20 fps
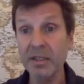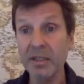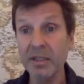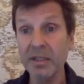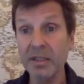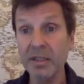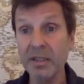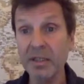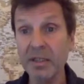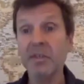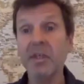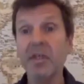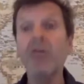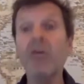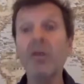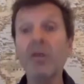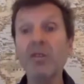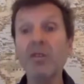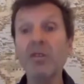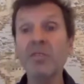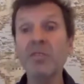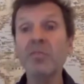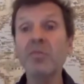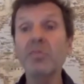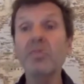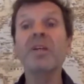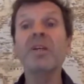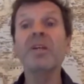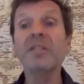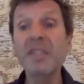that many
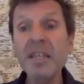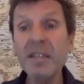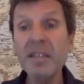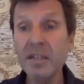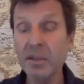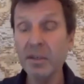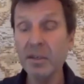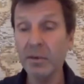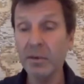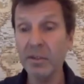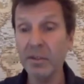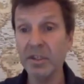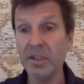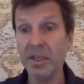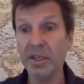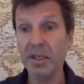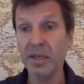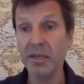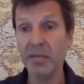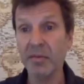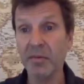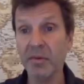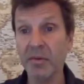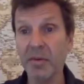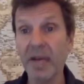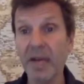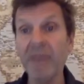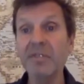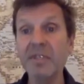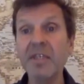times cause them to exceed the
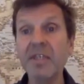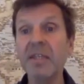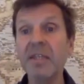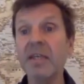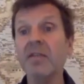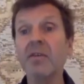original number.